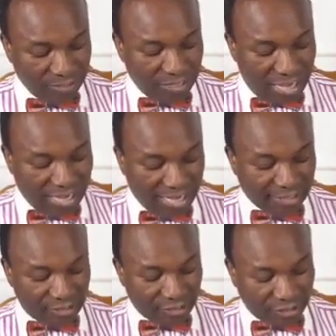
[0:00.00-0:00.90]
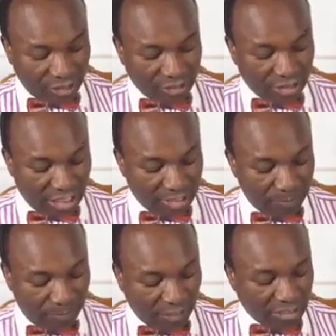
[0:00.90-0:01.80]
I had such a
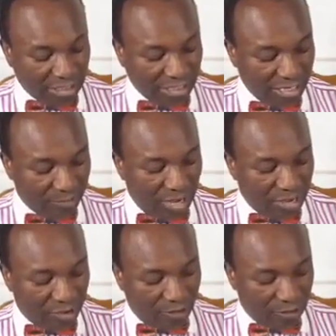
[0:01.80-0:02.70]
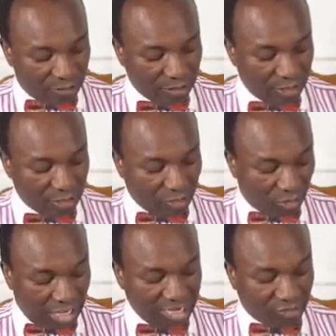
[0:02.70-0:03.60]
burden in my heart to
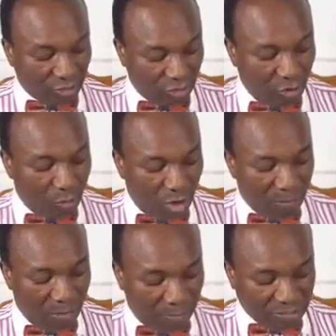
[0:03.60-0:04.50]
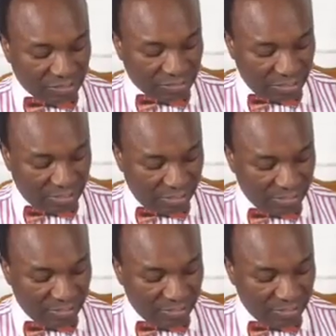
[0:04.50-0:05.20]
get to know more about Pastor Sandey.